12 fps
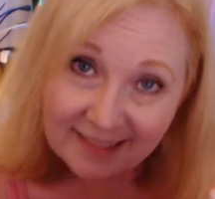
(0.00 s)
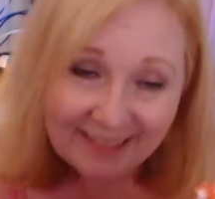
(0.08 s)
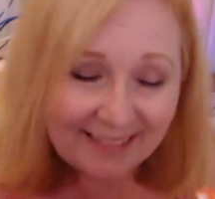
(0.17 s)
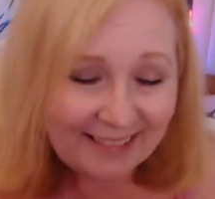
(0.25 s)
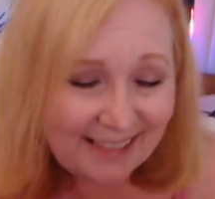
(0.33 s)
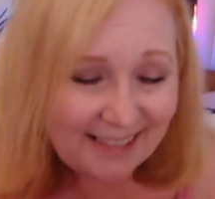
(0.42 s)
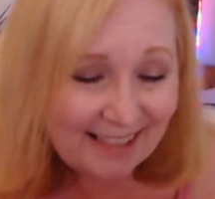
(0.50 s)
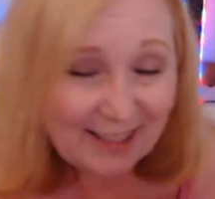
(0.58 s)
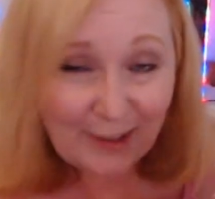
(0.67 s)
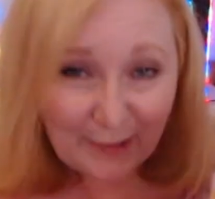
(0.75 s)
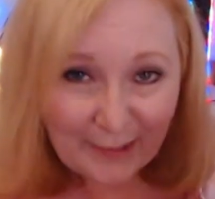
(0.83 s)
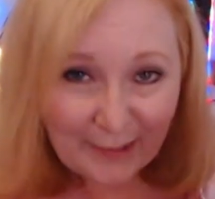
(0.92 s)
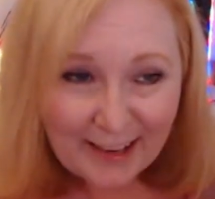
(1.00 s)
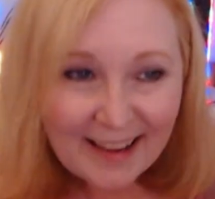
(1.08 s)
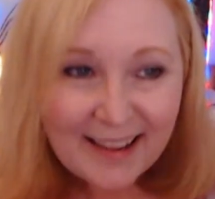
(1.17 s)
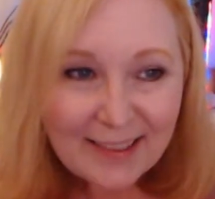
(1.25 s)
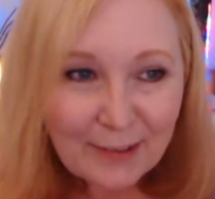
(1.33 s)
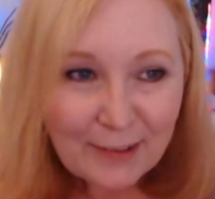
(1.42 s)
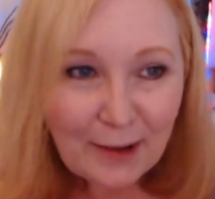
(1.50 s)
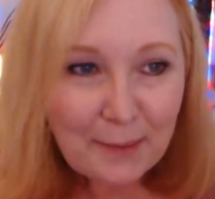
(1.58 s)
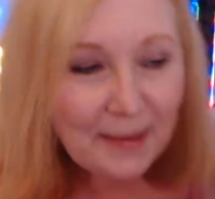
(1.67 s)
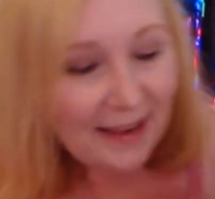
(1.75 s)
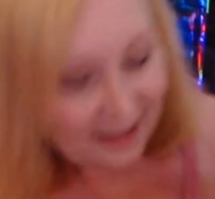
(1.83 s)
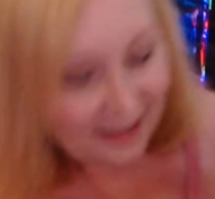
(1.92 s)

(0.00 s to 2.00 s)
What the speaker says: So they're not bad.